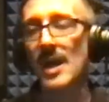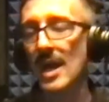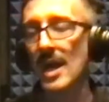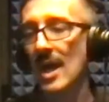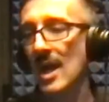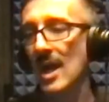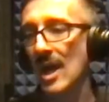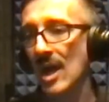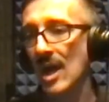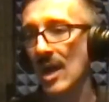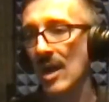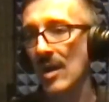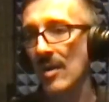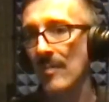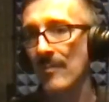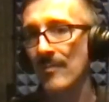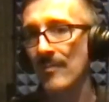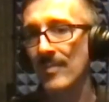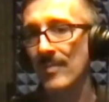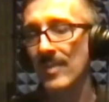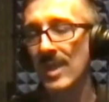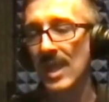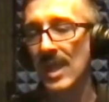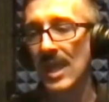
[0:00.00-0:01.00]

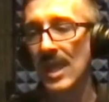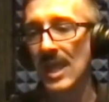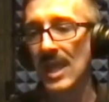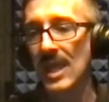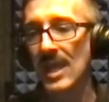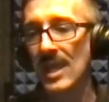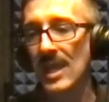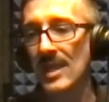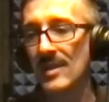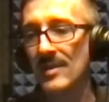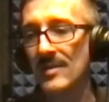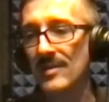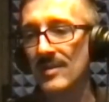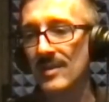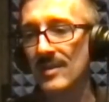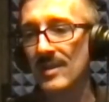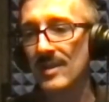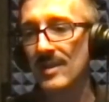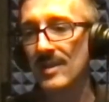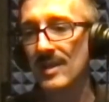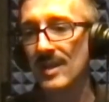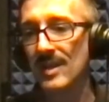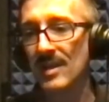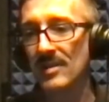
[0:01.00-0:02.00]
And
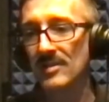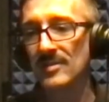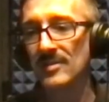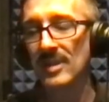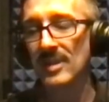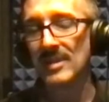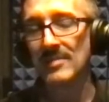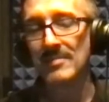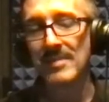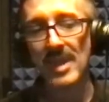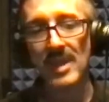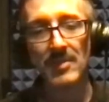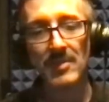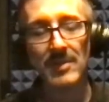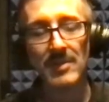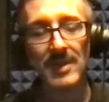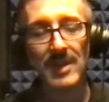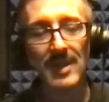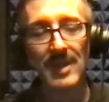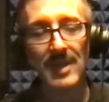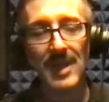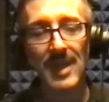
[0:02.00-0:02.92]
I was like, man,